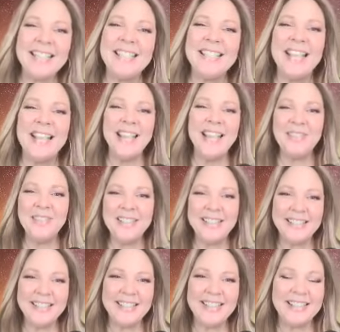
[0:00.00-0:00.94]
Same
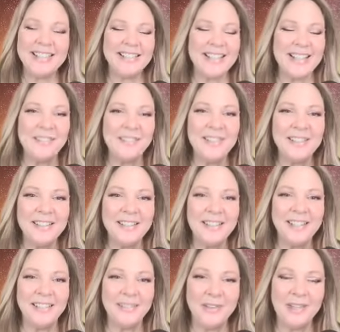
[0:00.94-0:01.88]
here,
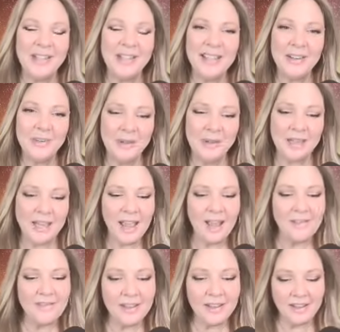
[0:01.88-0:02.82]
definitely. We we
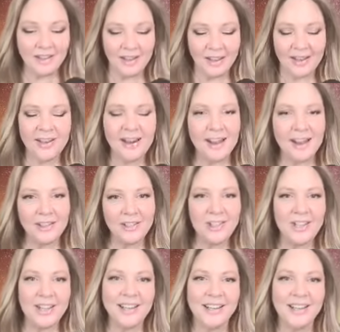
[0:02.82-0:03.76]
have a an
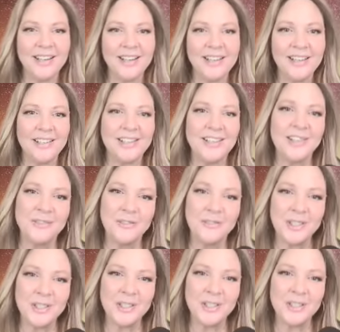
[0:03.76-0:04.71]
energetic connection
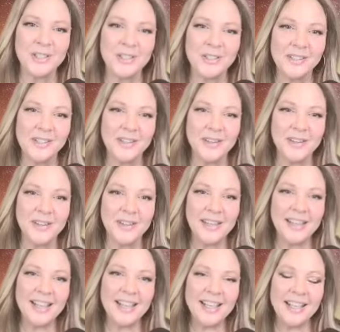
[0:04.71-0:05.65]
for sure. So
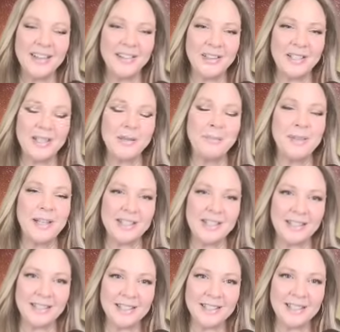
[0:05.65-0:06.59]
it's a
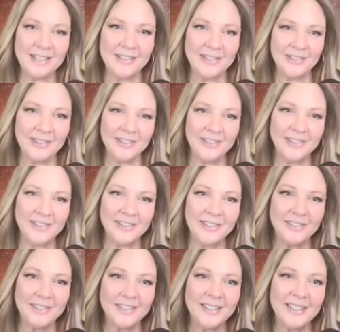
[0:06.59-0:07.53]
blessing to know
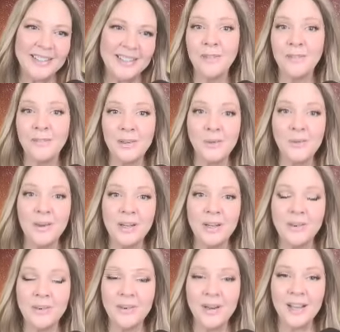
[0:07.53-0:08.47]
you. If you want to
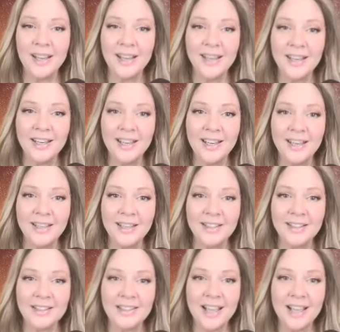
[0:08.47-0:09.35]
go ahead and